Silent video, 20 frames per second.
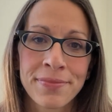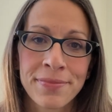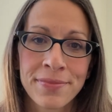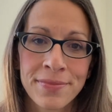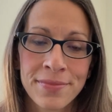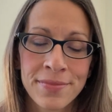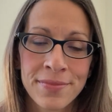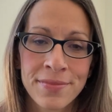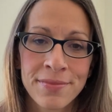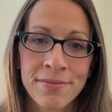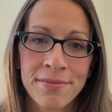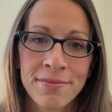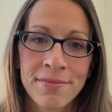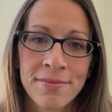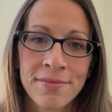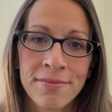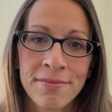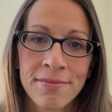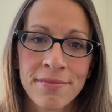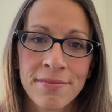
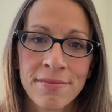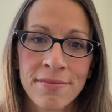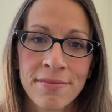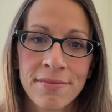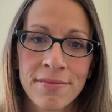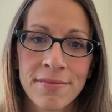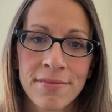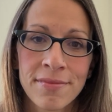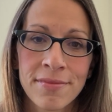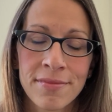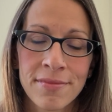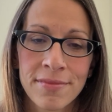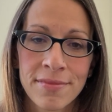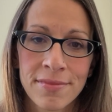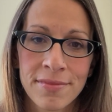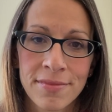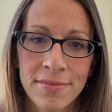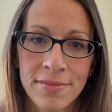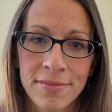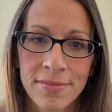
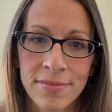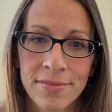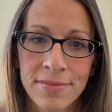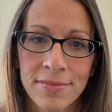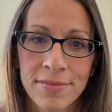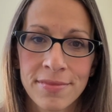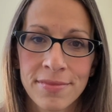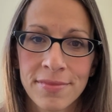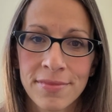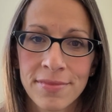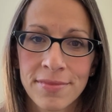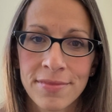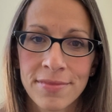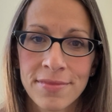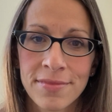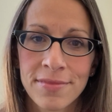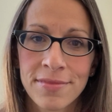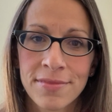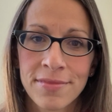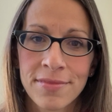
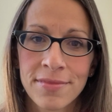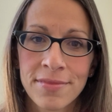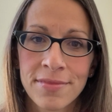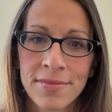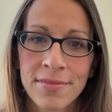Nobody speaks.